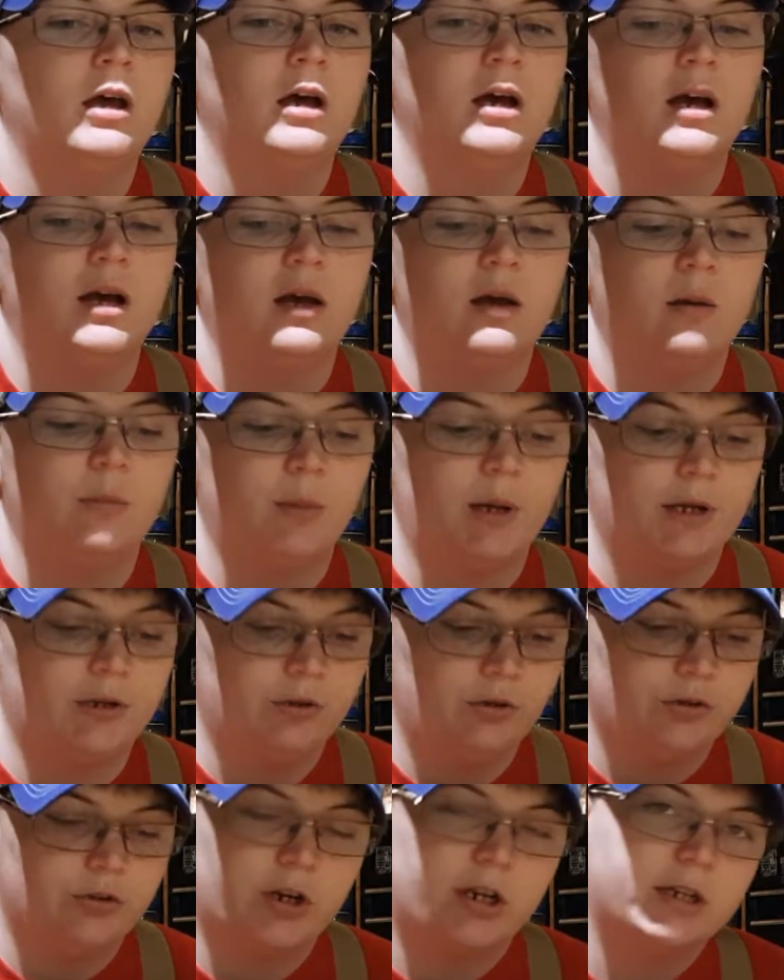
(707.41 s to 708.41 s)
I
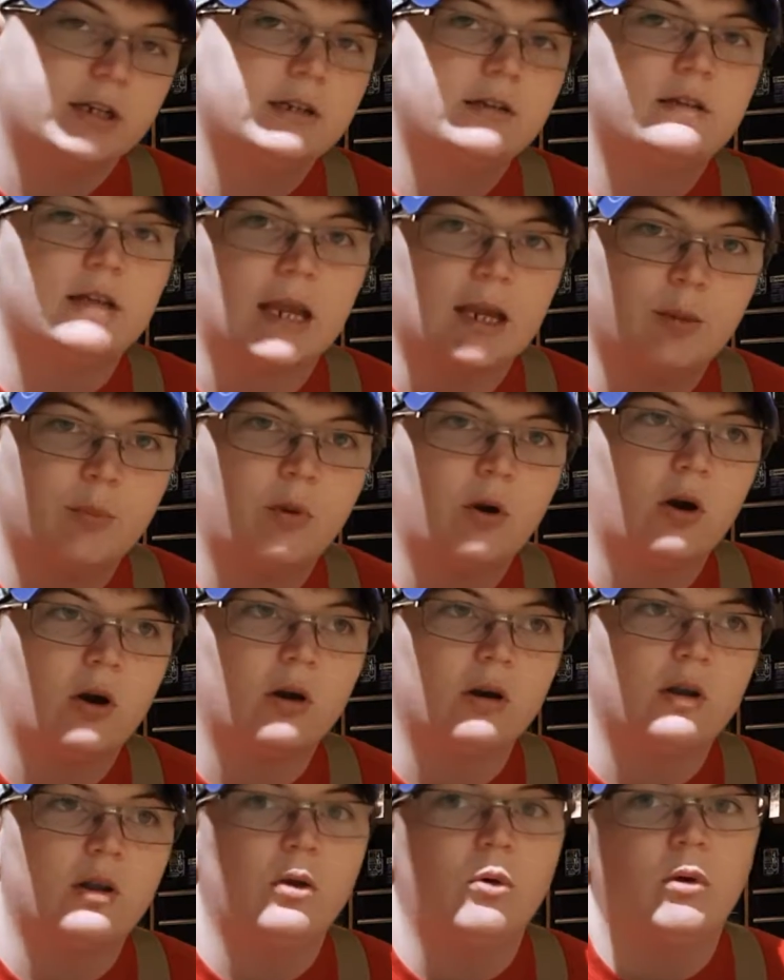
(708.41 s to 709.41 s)
do try to take
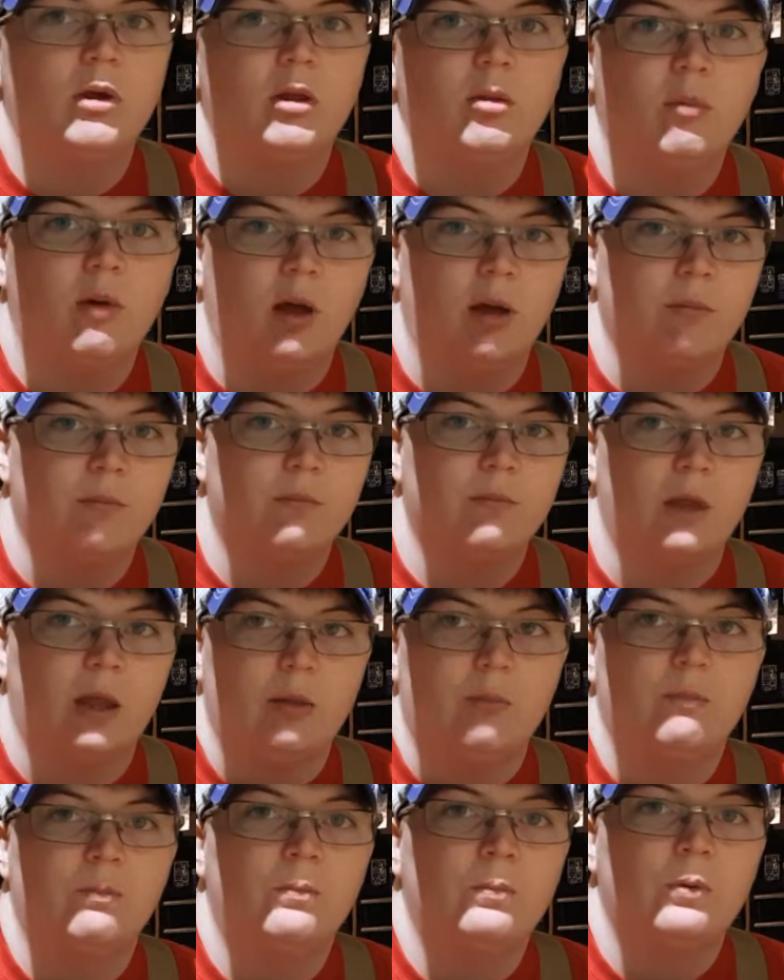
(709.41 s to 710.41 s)
apart, oil them up,
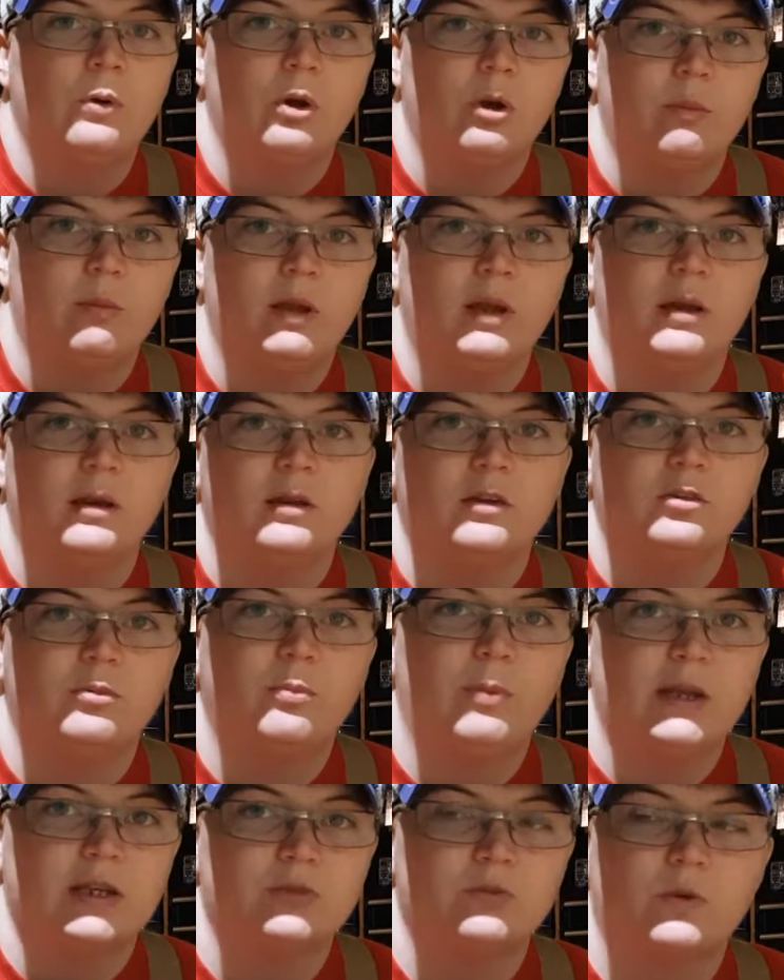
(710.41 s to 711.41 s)
and put them in as
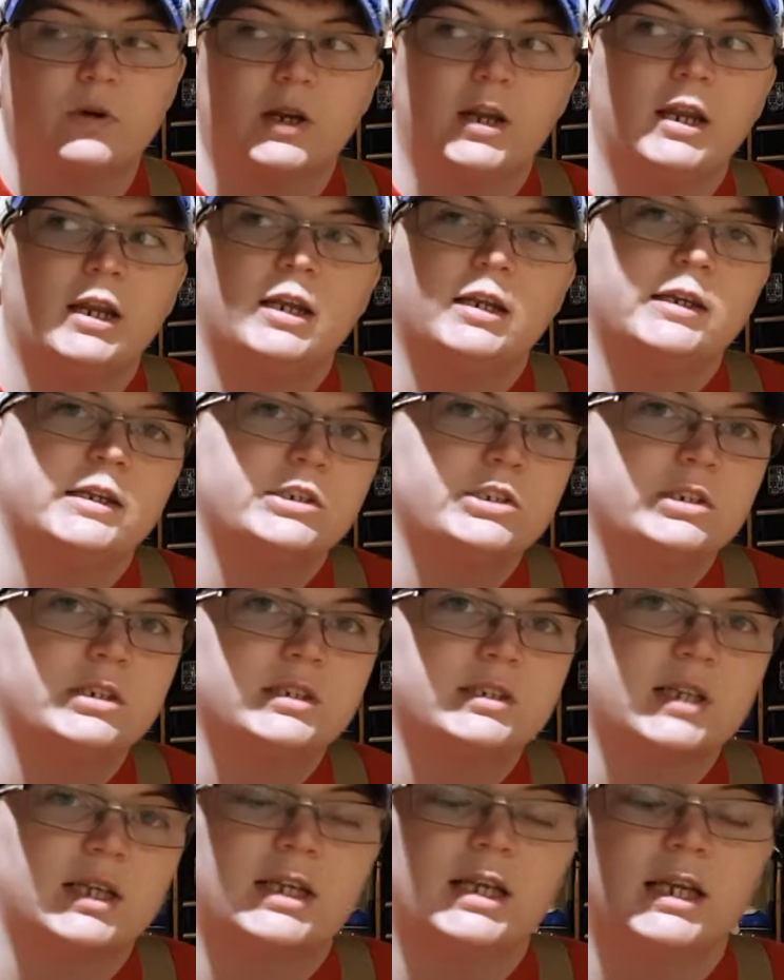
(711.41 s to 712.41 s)
best working condition
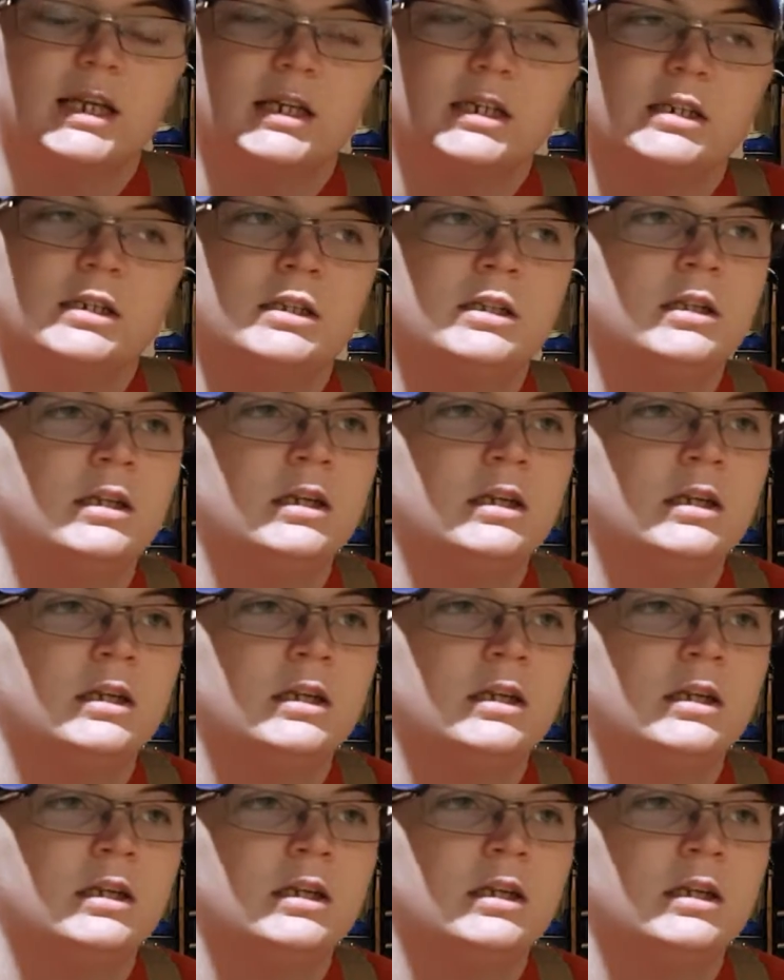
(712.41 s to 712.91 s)
as I can.